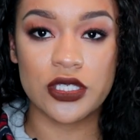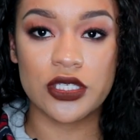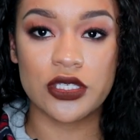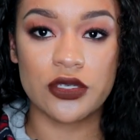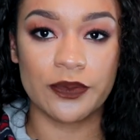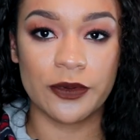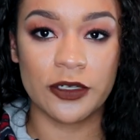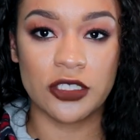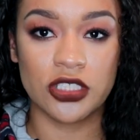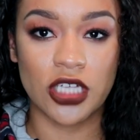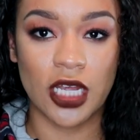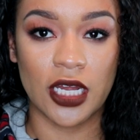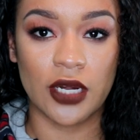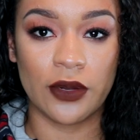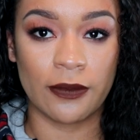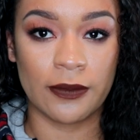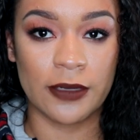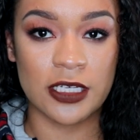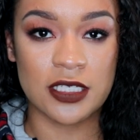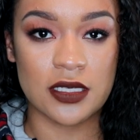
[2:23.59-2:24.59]
super
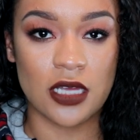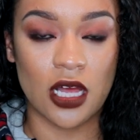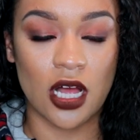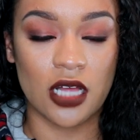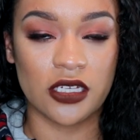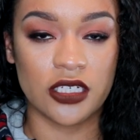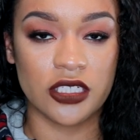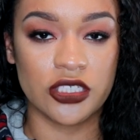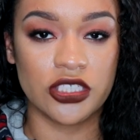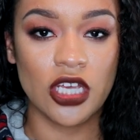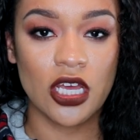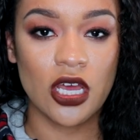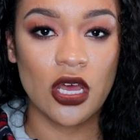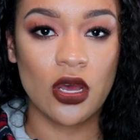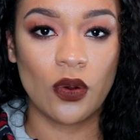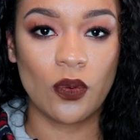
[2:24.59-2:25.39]
ginormous college